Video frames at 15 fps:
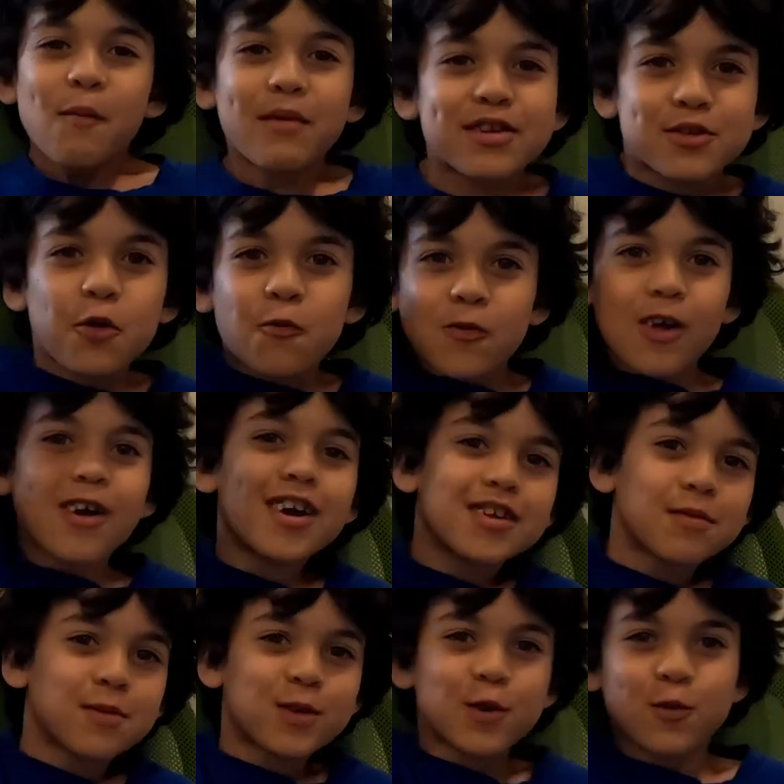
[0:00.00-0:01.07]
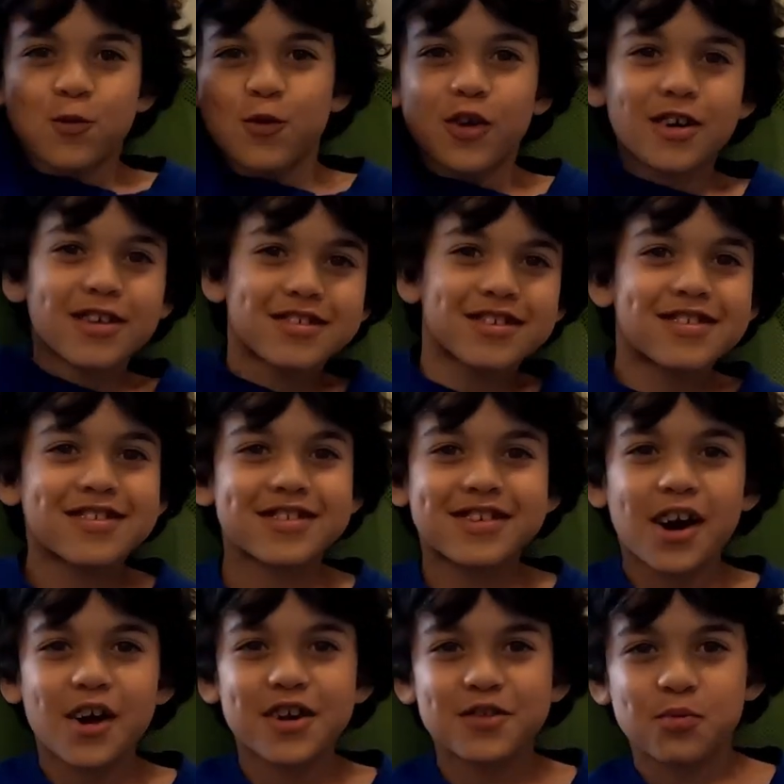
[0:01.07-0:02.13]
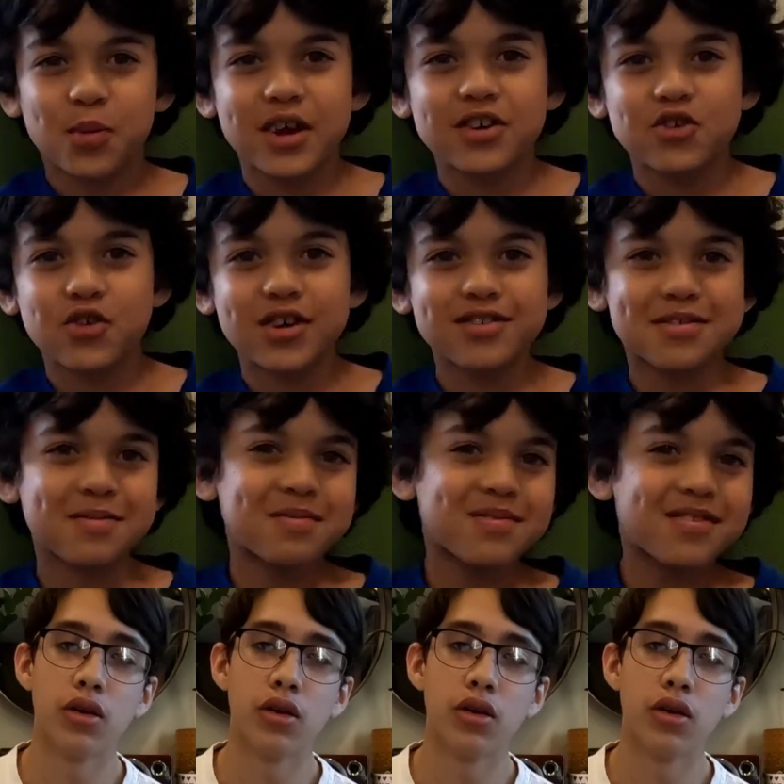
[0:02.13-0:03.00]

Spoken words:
Flores, does this count as plagiarism?